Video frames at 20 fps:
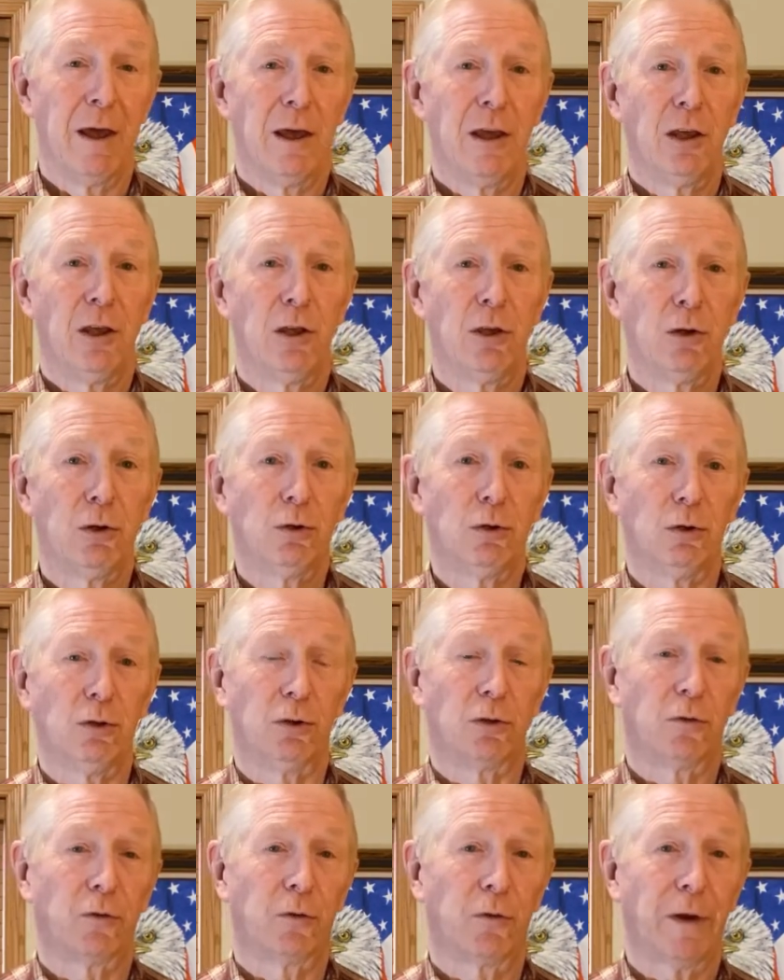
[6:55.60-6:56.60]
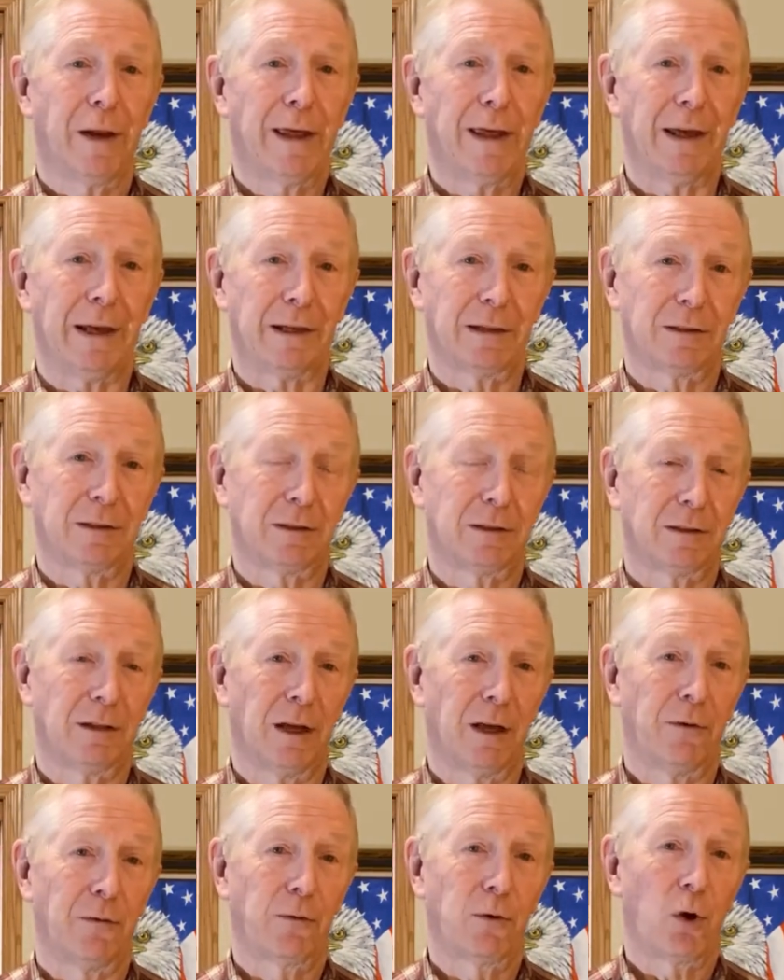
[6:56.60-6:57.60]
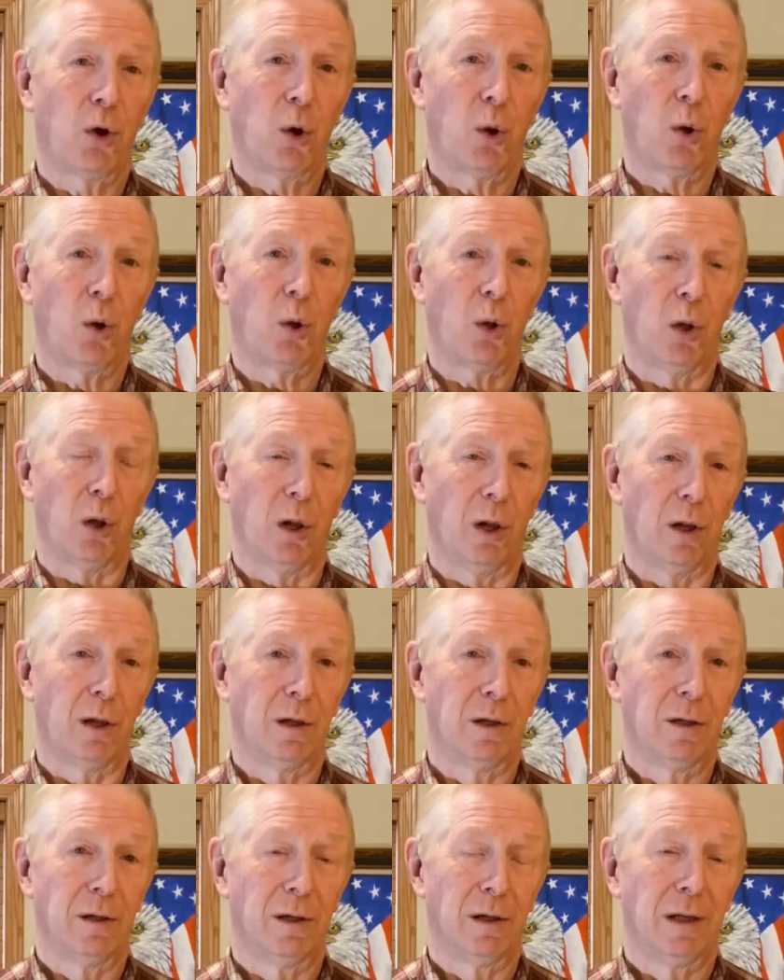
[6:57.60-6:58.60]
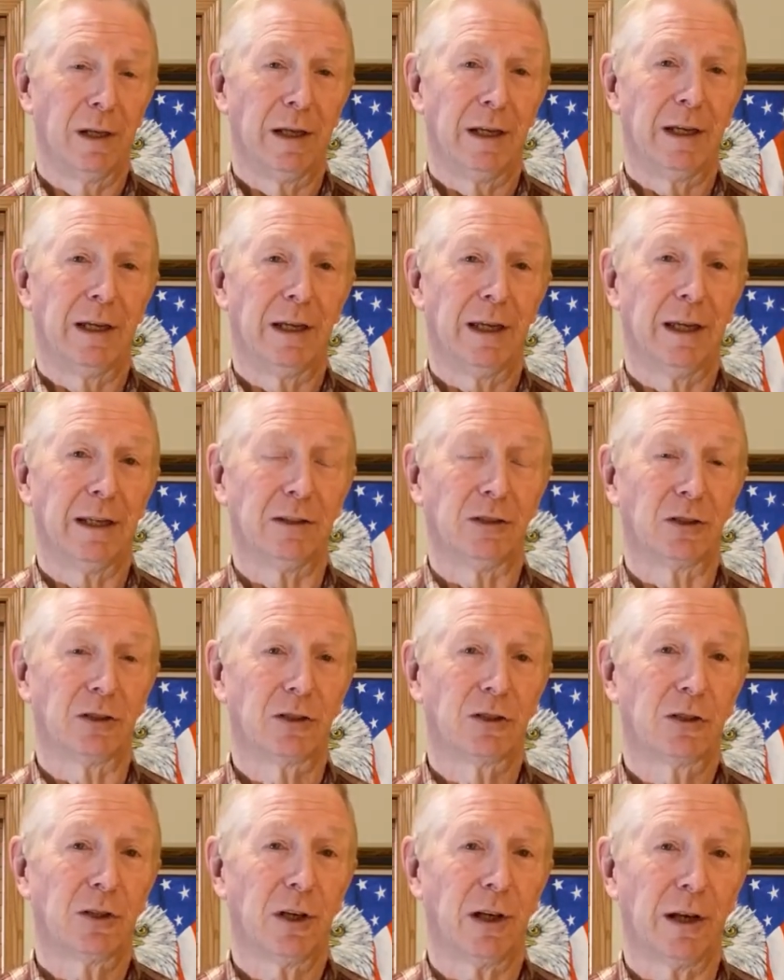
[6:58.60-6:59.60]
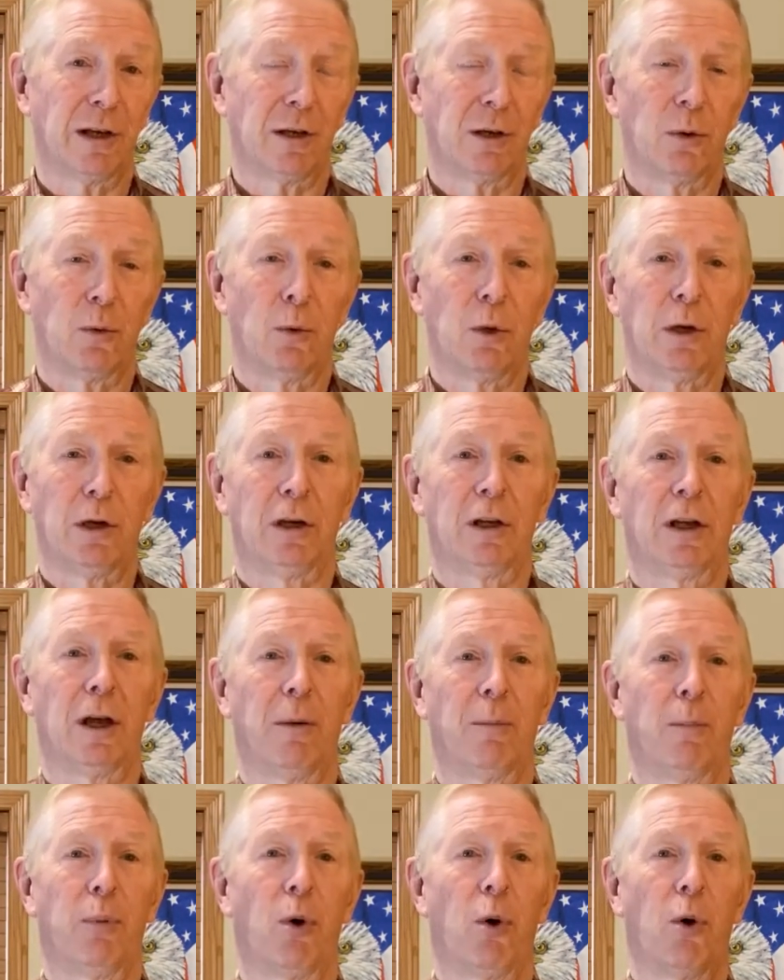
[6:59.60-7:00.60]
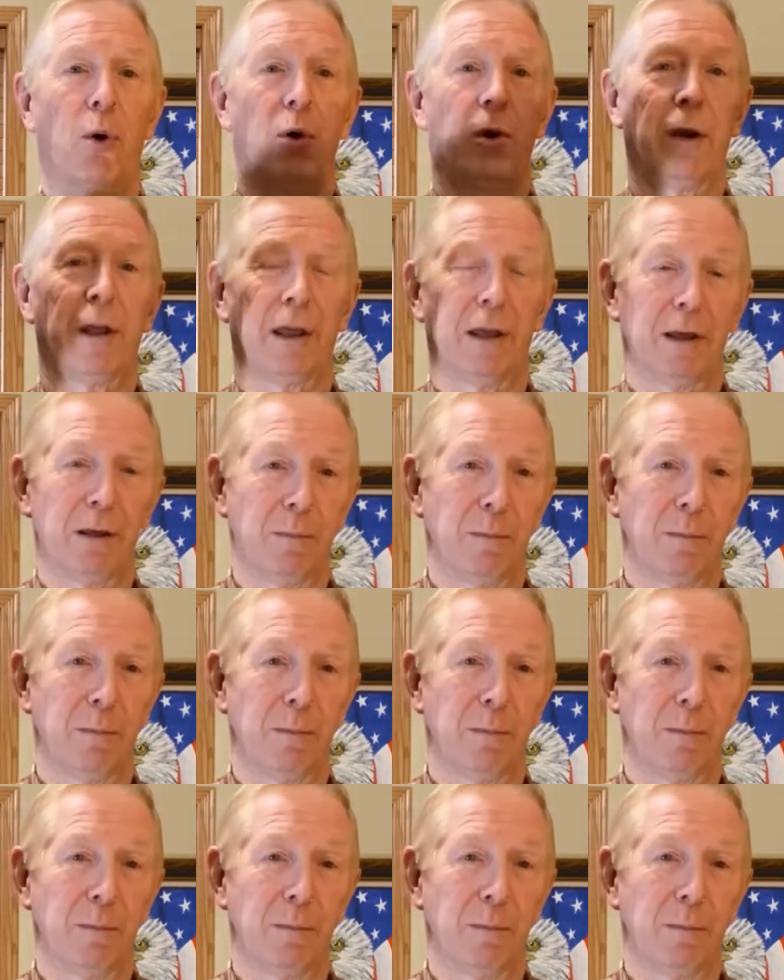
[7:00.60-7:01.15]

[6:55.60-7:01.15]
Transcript: Huge flakes of coal and soot would come pouring and